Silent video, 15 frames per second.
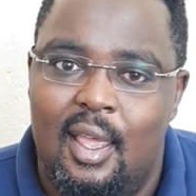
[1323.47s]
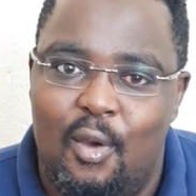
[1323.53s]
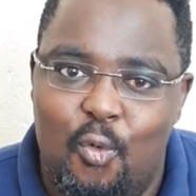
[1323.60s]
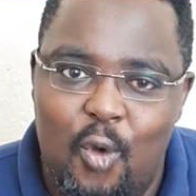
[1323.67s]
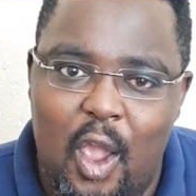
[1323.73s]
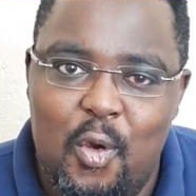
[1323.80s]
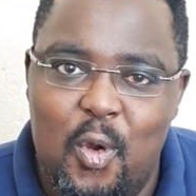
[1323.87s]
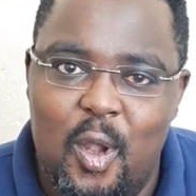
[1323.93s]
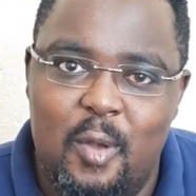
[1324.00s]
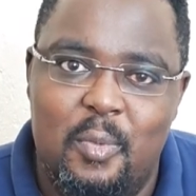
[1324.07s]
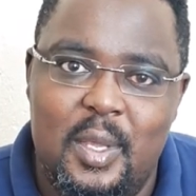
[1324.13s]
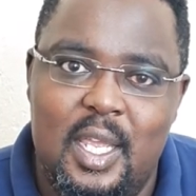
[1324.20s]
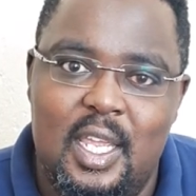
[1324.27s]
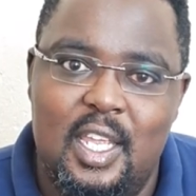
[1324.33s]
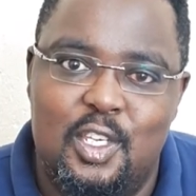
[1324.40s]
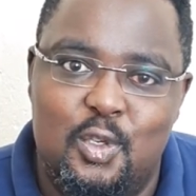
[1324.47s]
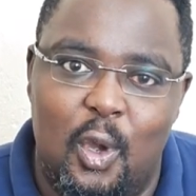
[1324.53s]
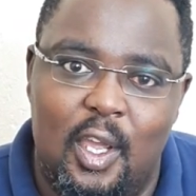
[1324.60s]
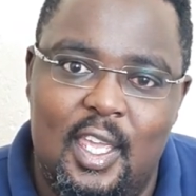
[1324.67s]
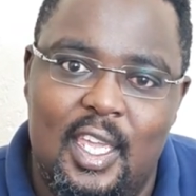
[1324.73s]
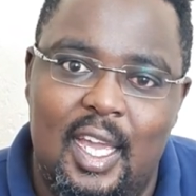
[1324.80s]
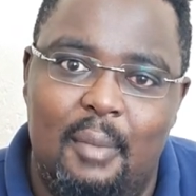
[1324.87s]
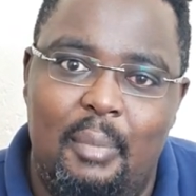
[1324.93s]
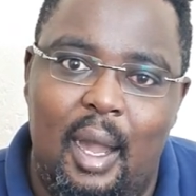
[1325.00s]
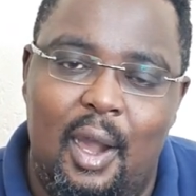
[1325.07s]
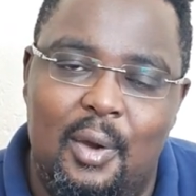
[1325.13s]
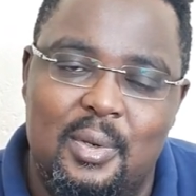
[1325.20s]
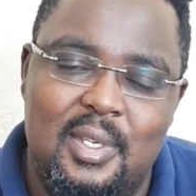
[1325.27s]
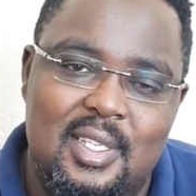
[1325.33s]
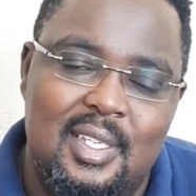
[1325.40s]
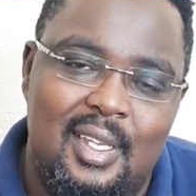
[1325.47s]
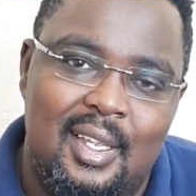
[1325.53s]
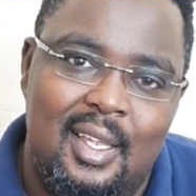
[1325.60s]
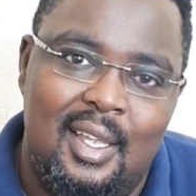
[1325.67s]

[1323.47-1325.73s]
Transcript: where we'll be talking about